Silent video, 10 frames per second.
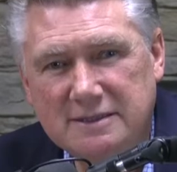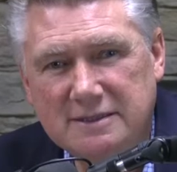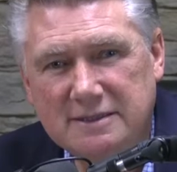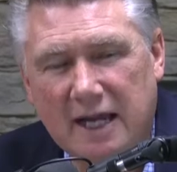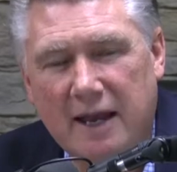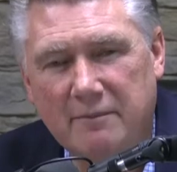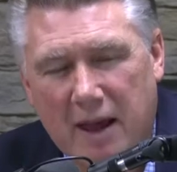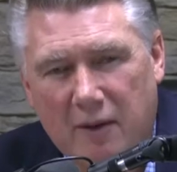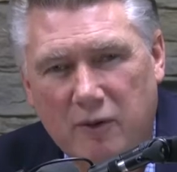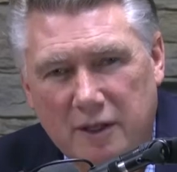not
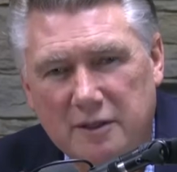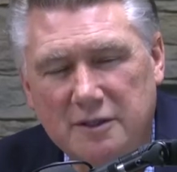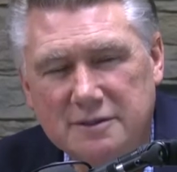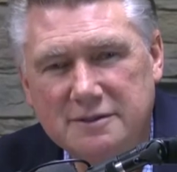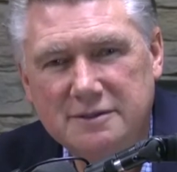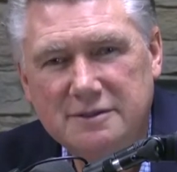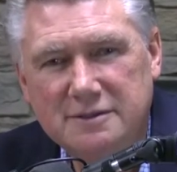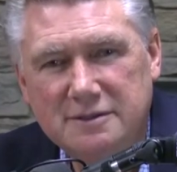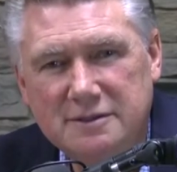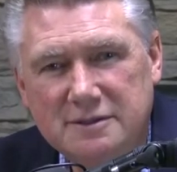my will,
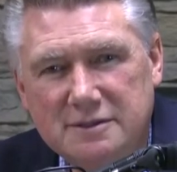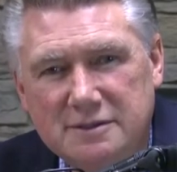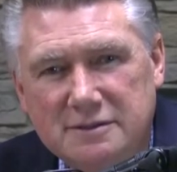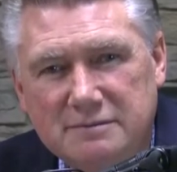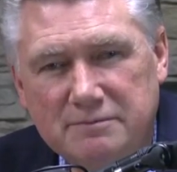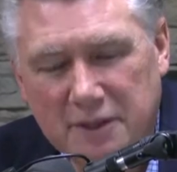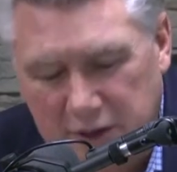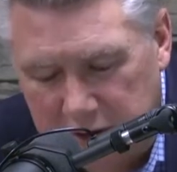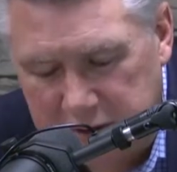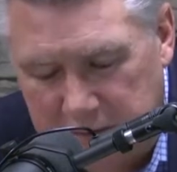but
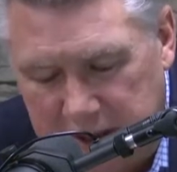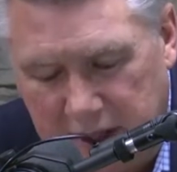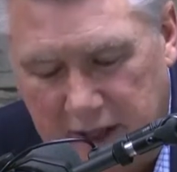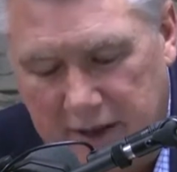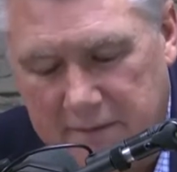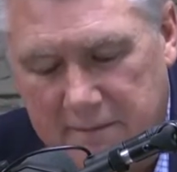yours be done."